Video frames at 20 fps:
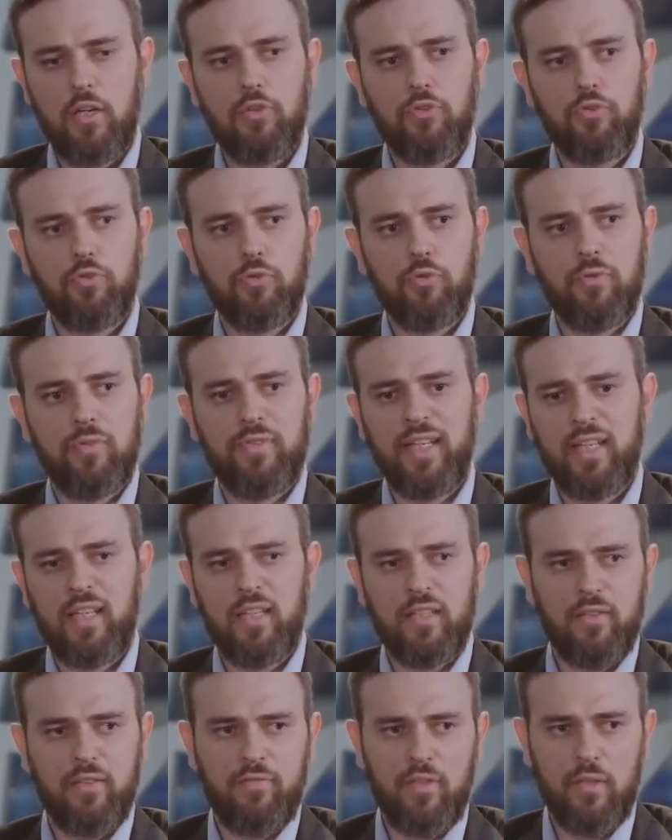to
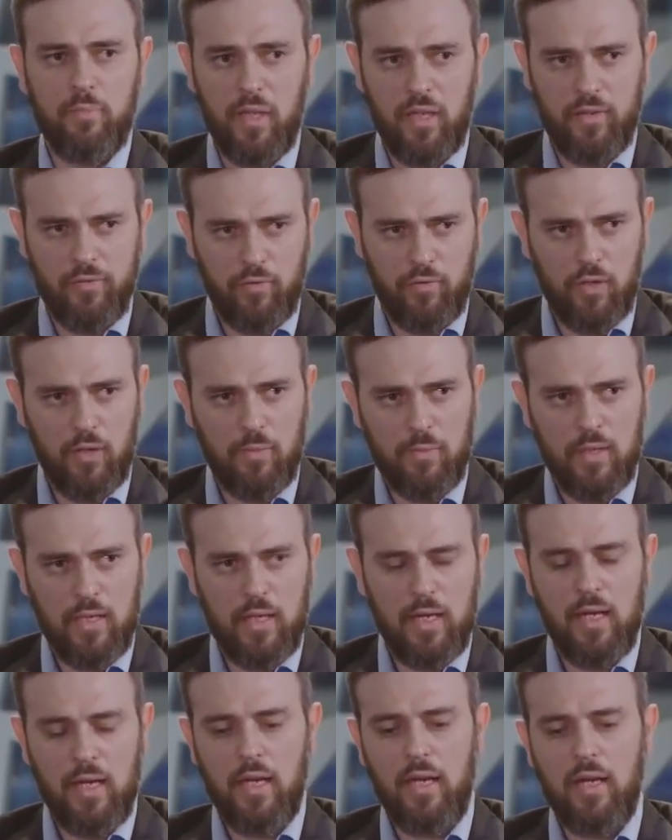negatively perform,
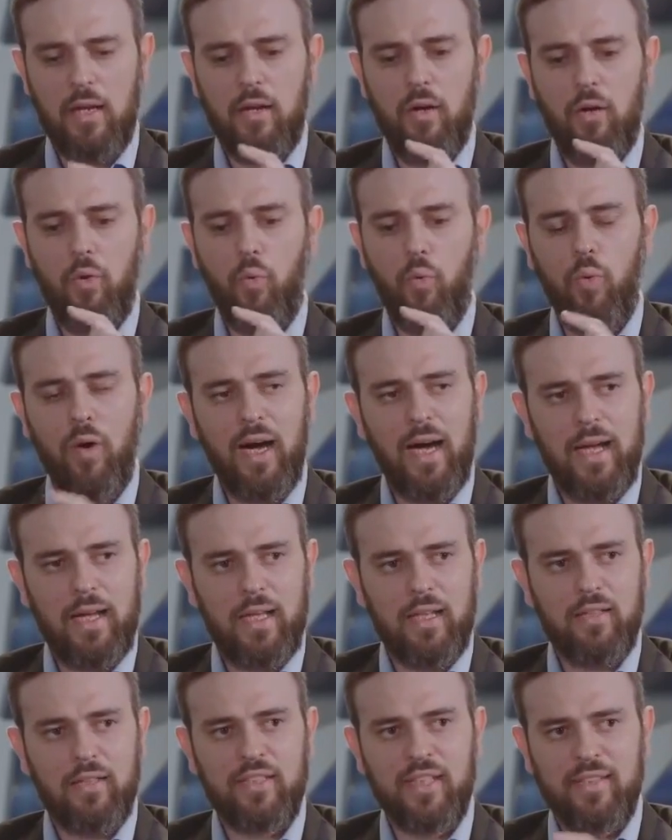
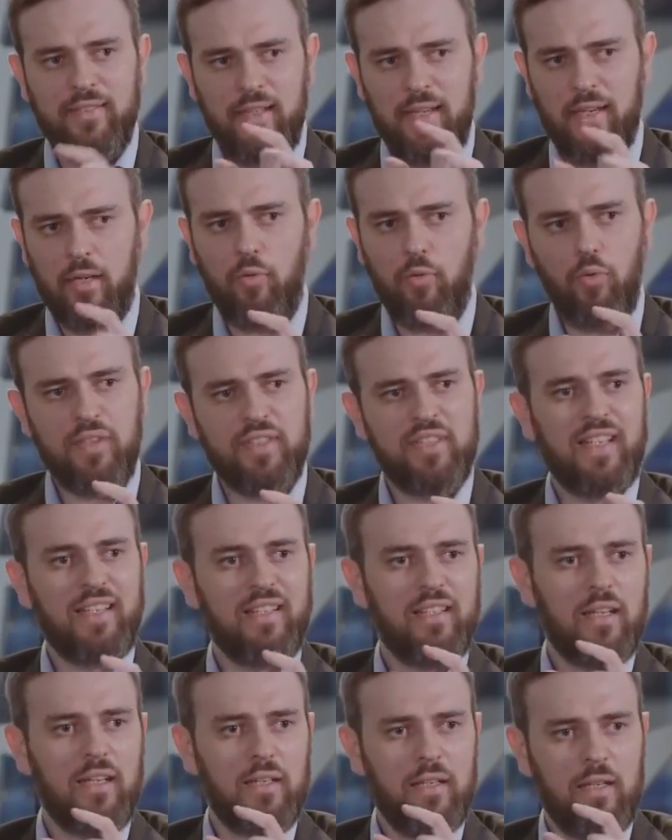while the tech was
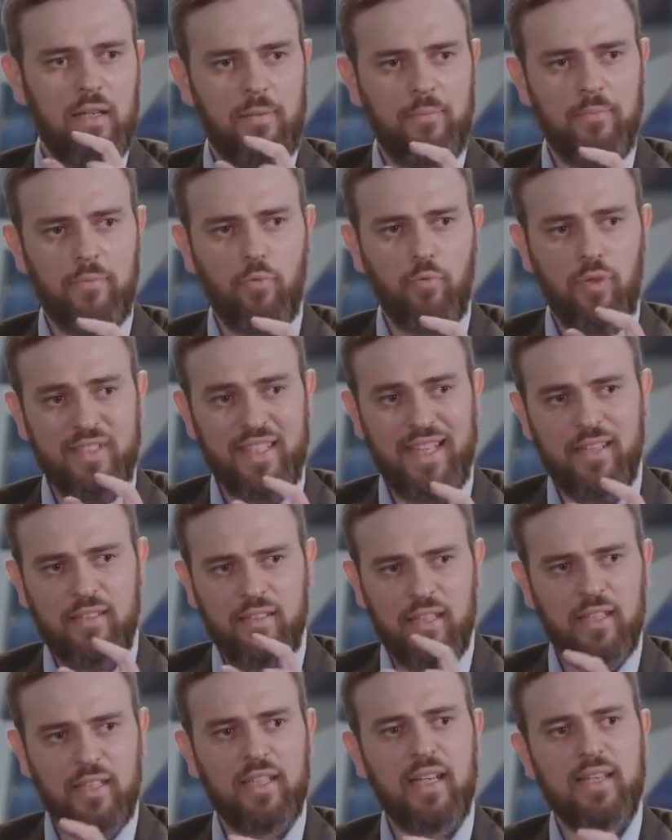
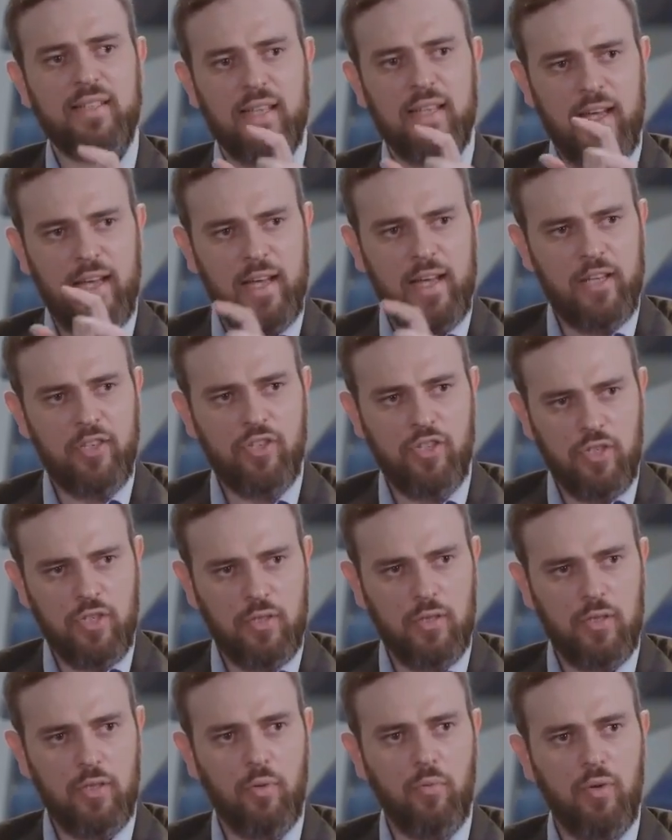acting as a hedge
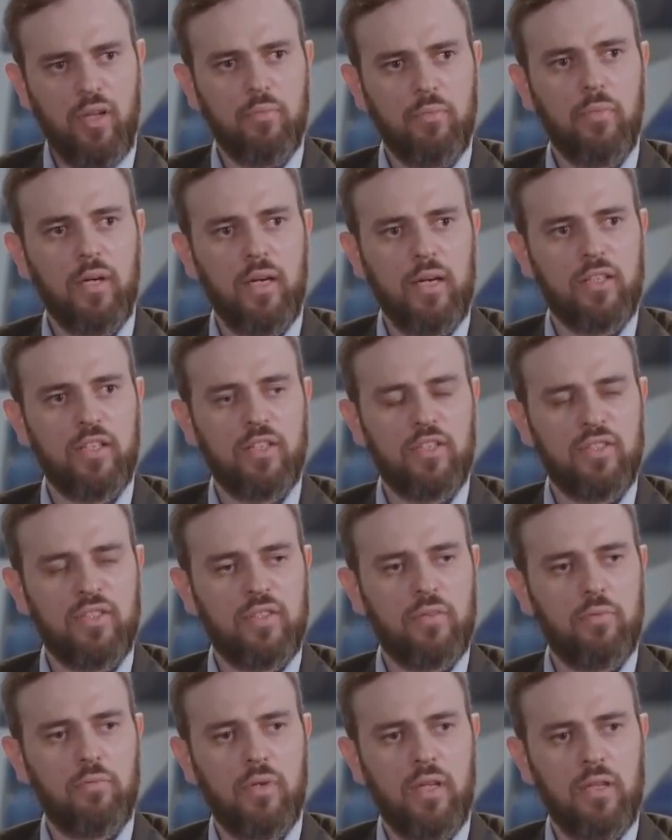when
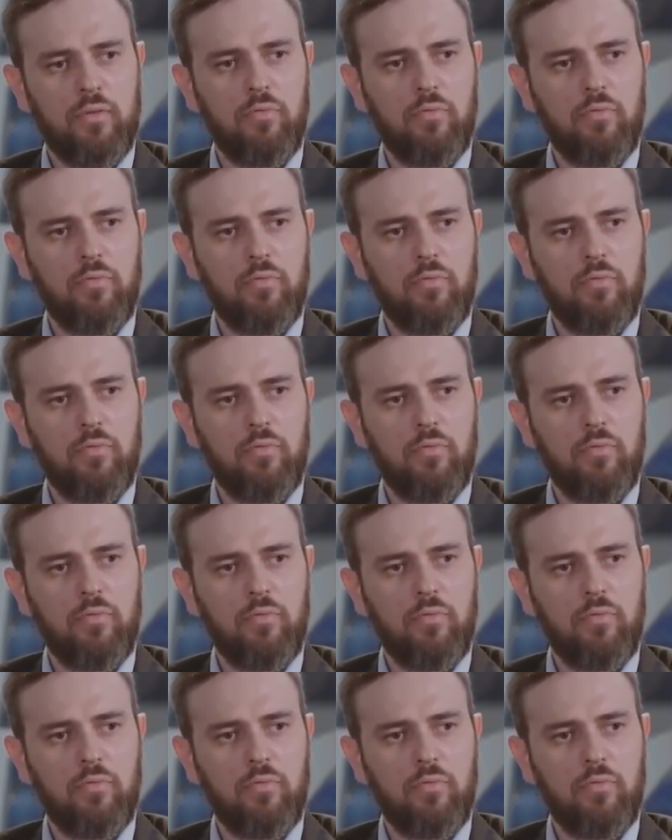markets were